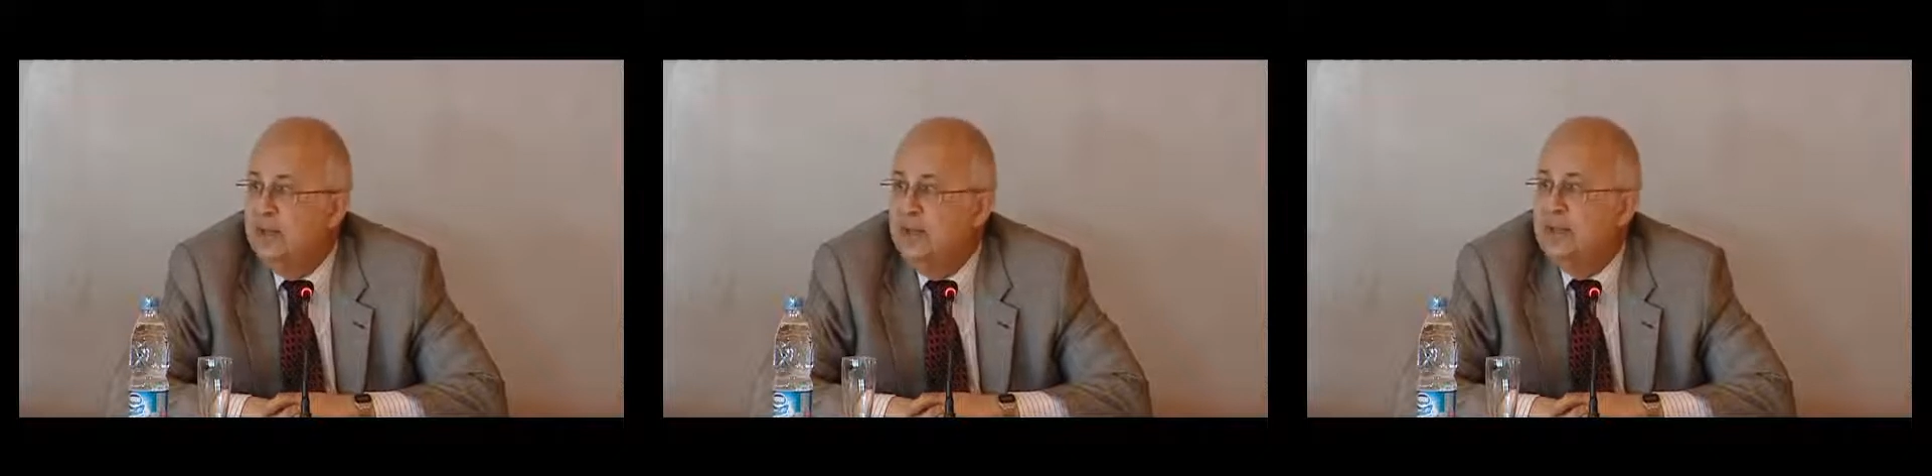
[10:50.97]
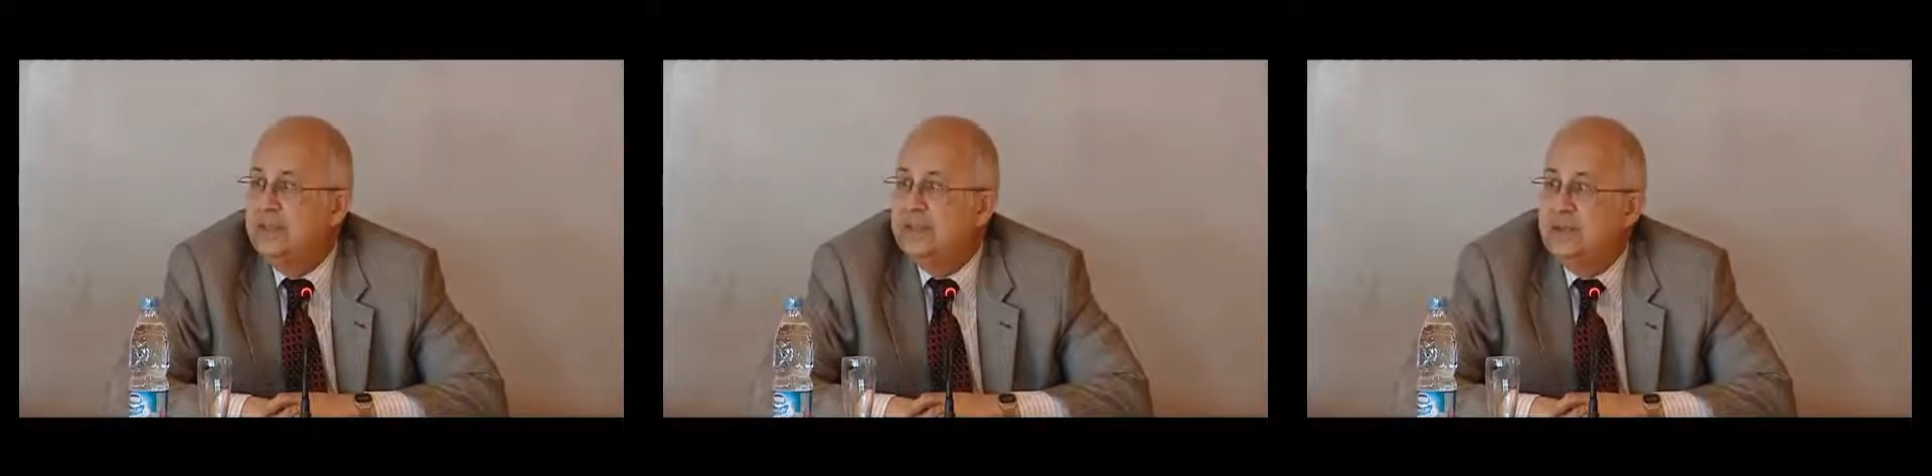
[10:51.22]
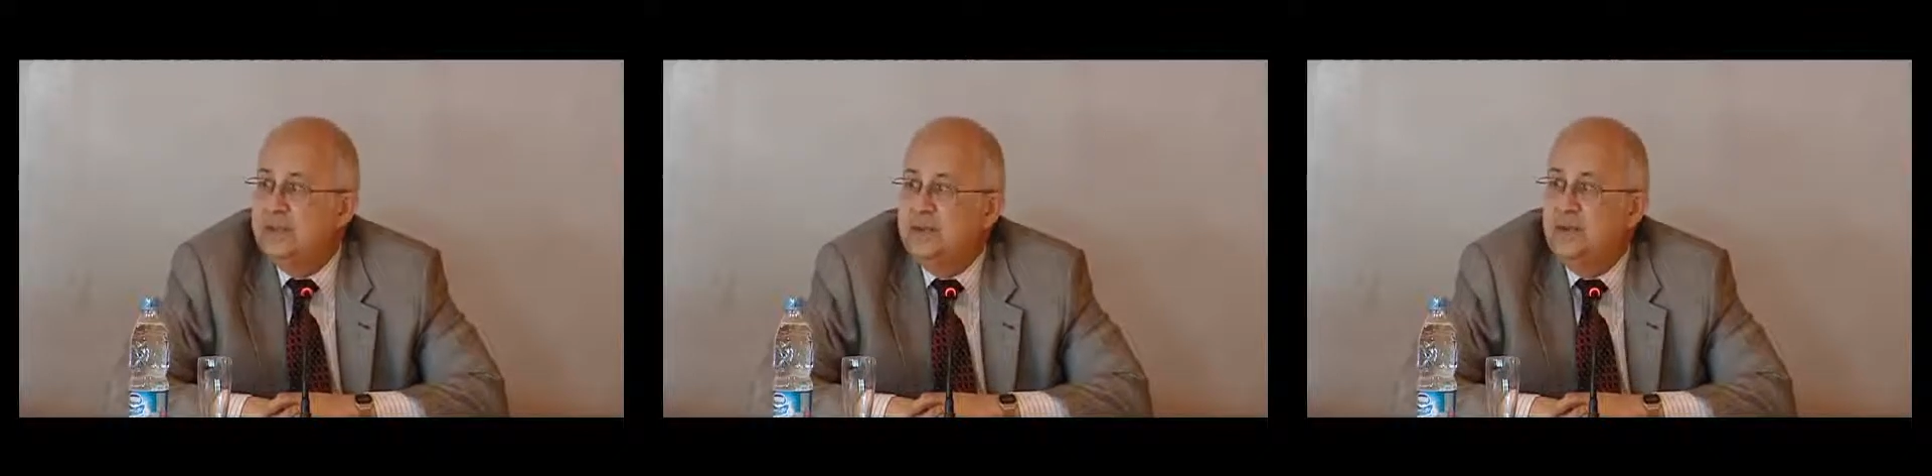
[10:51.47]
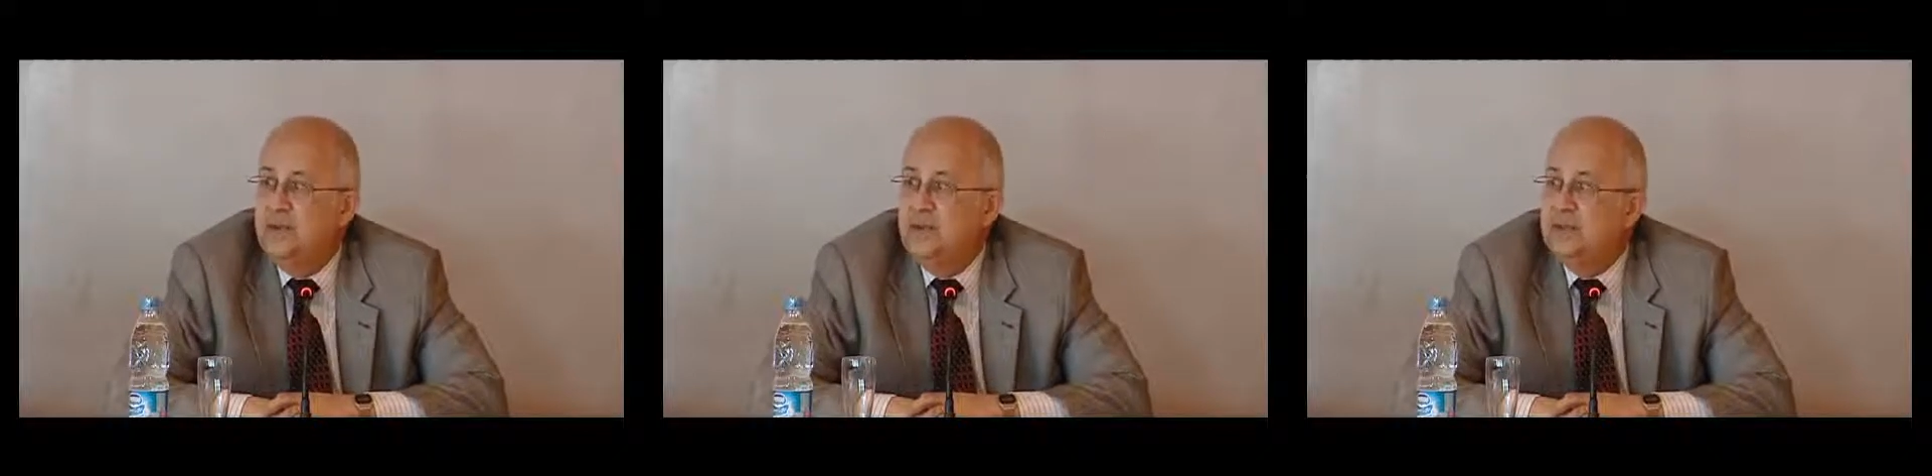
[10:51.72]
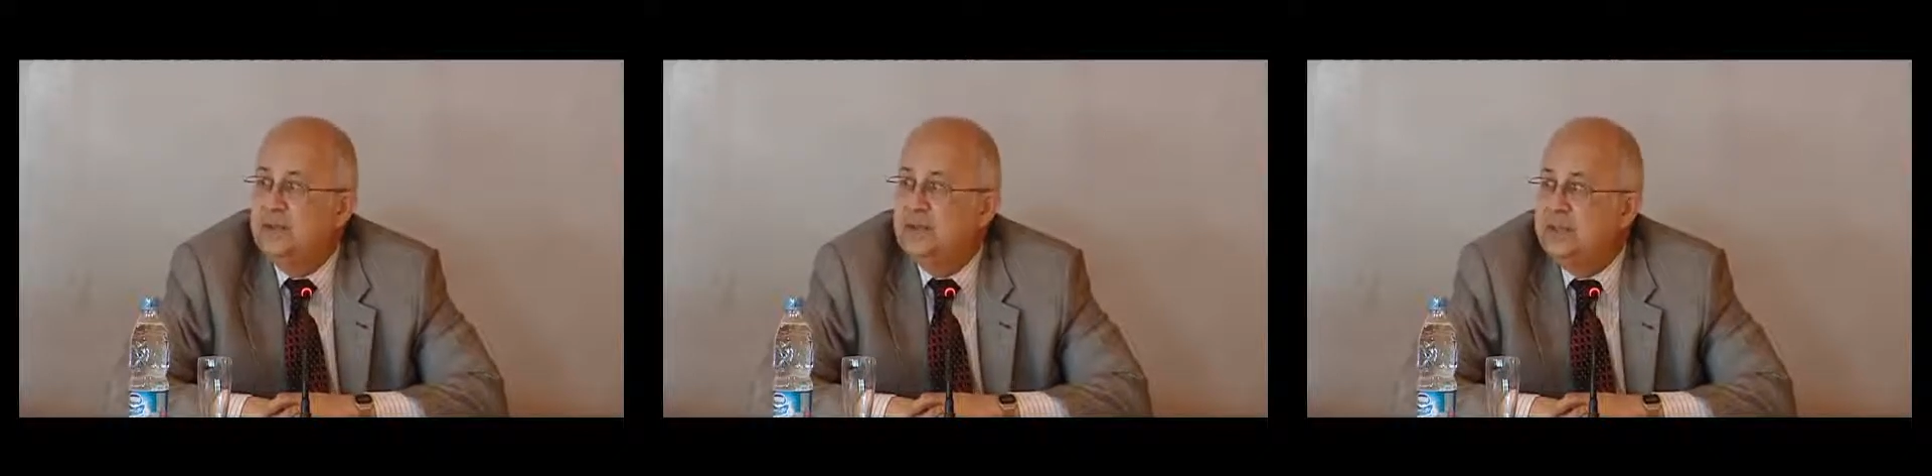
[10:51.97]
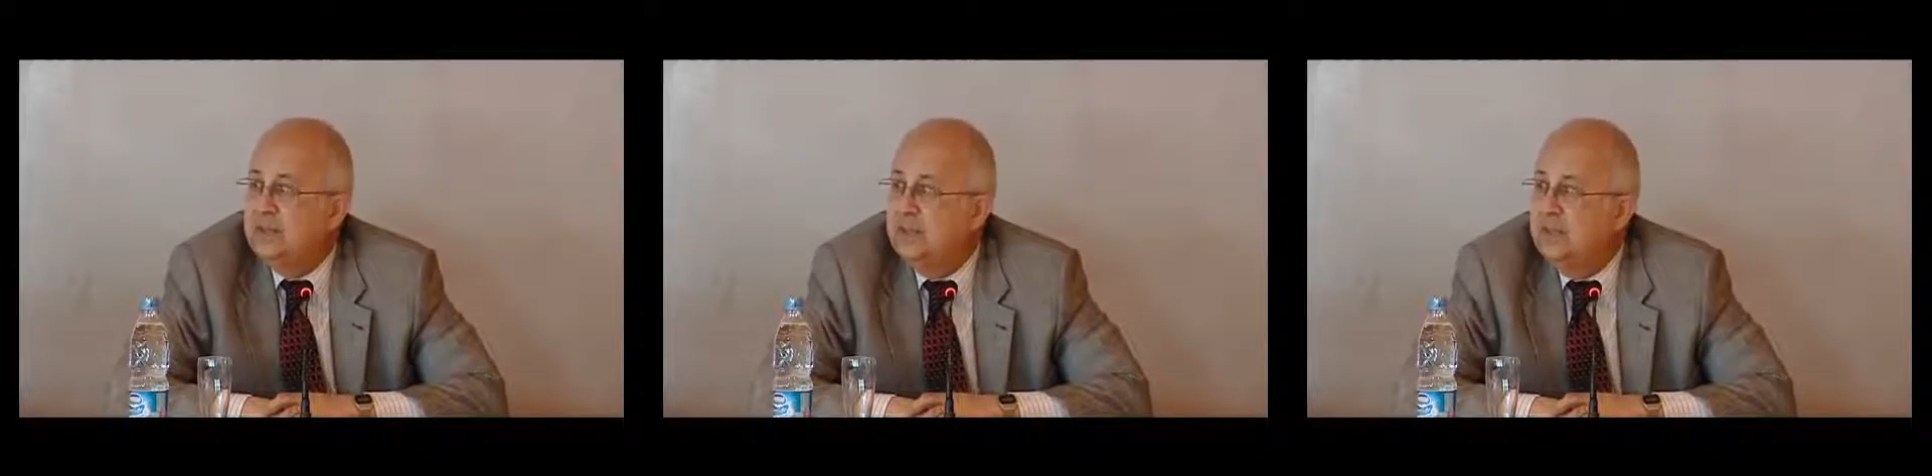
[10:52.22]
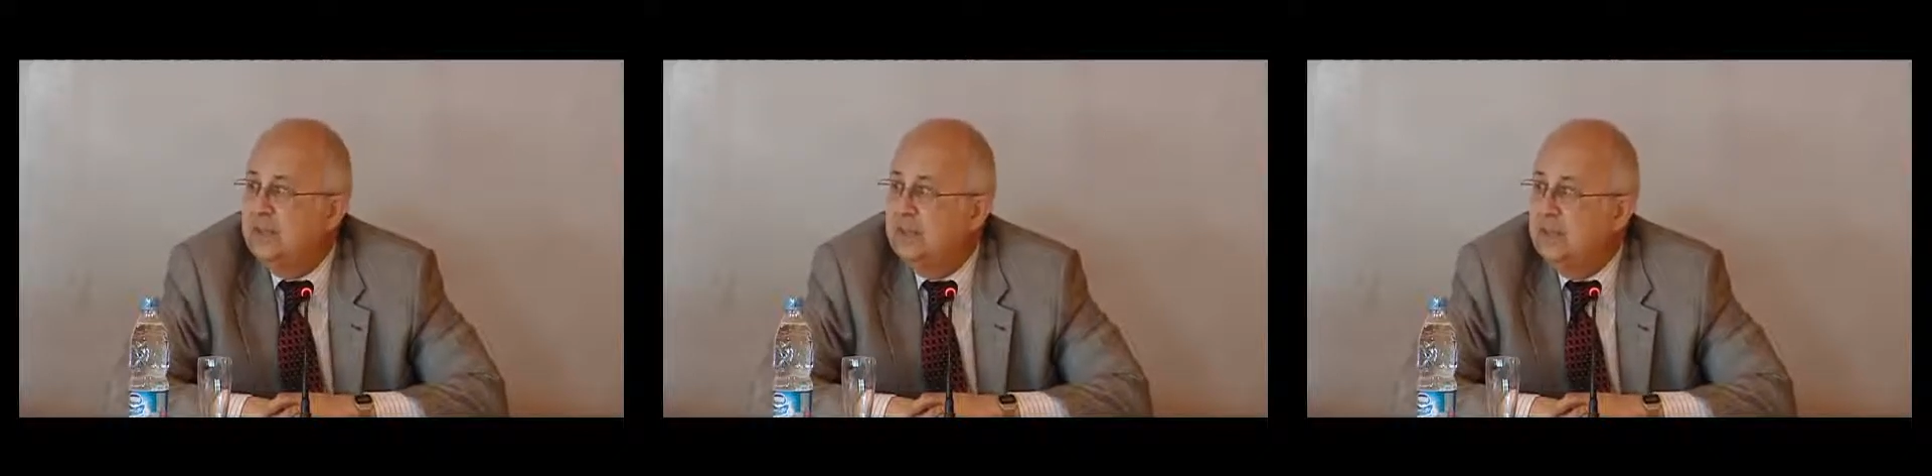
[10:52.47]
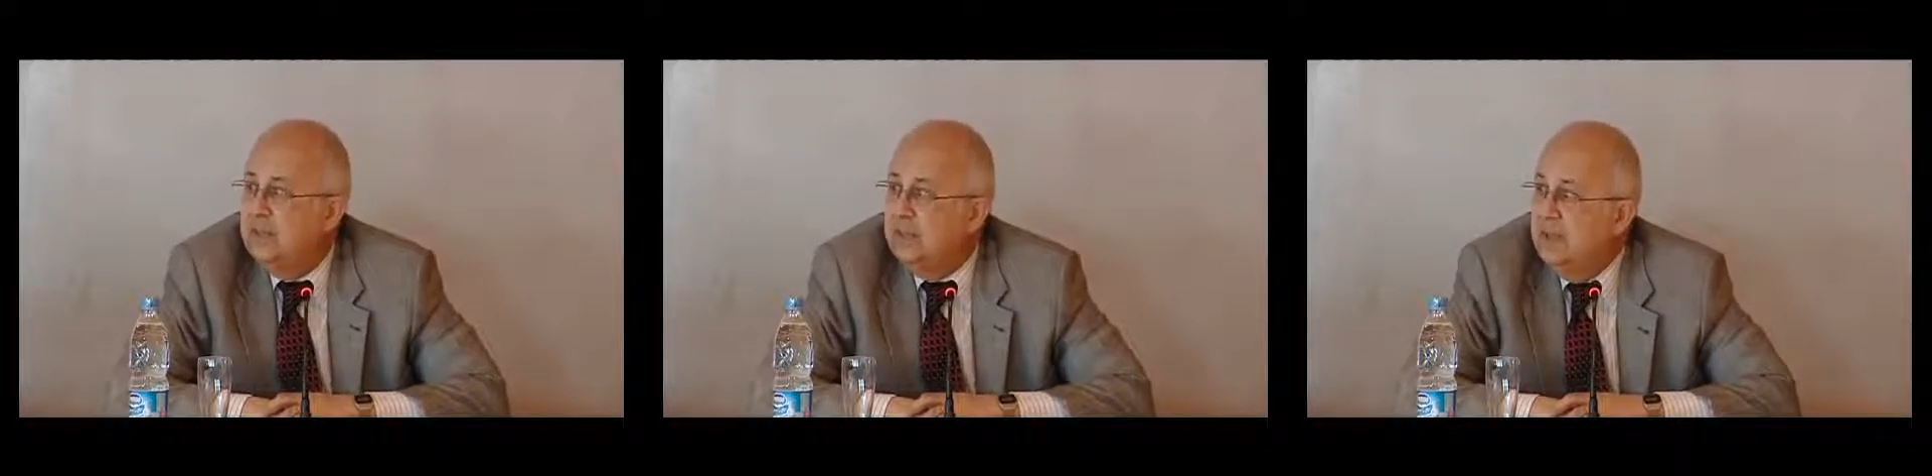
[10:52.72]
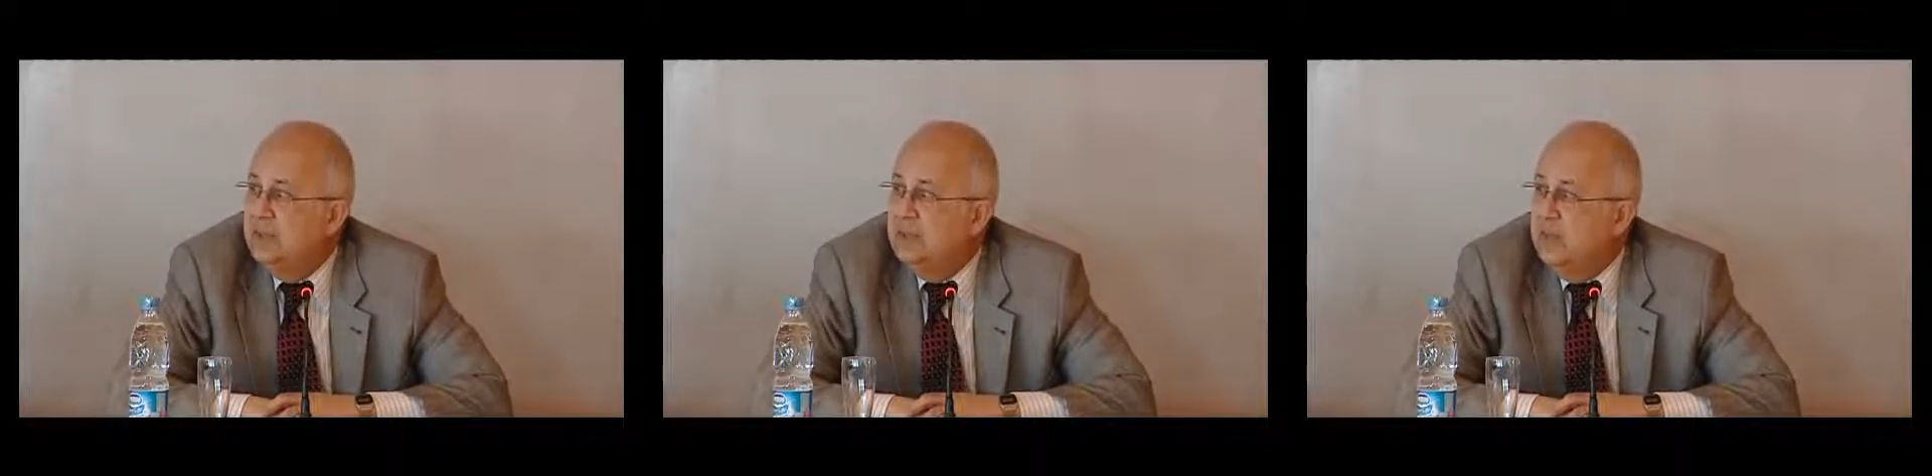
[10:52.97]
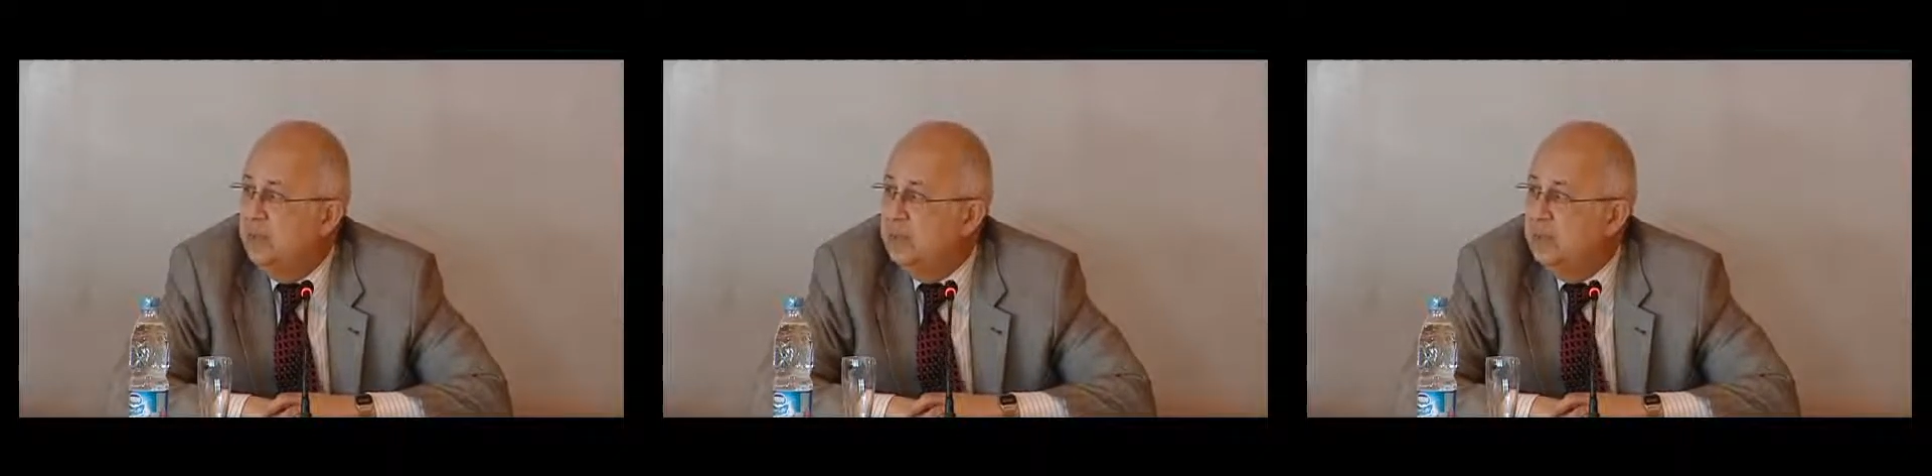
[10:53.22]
36 volumes have now